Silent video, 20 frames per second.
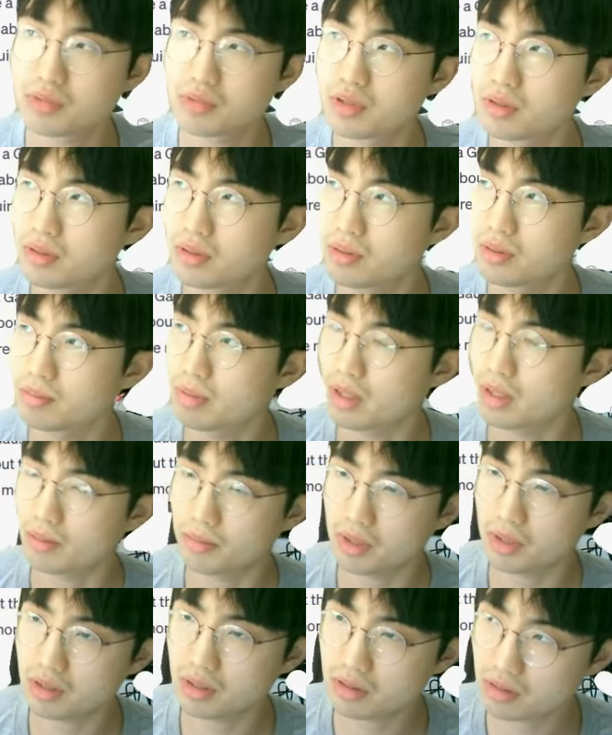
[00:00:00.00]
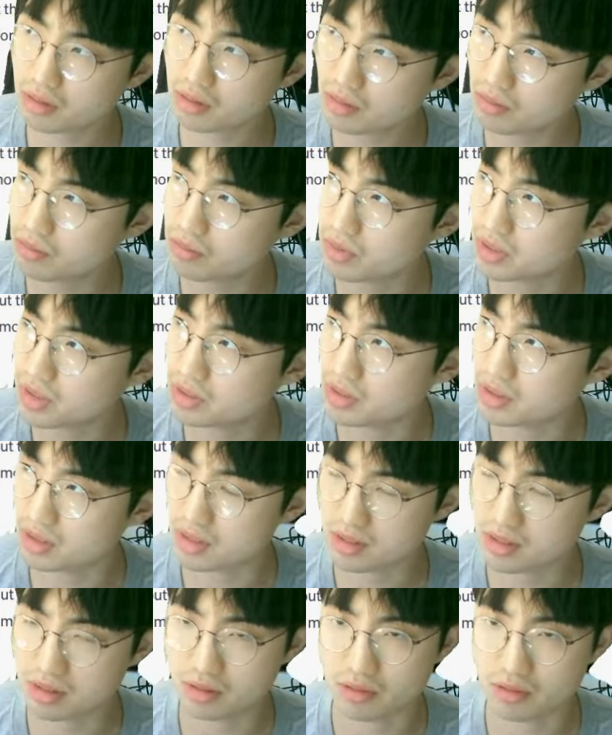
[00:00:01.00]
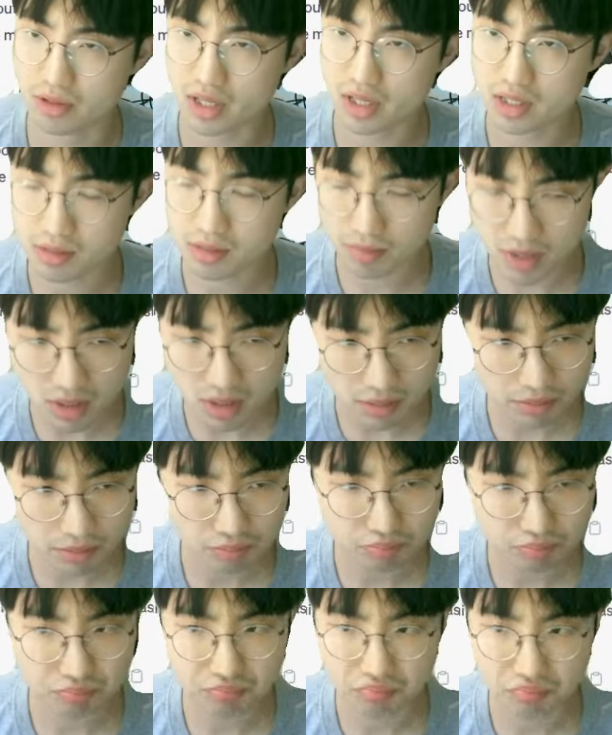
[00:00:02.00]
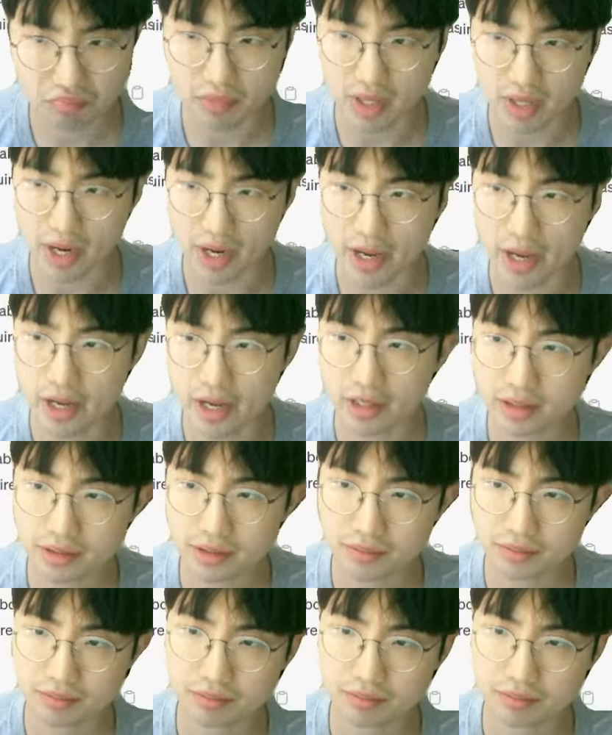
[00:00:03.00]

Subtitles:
the parameter, which is the recipe, and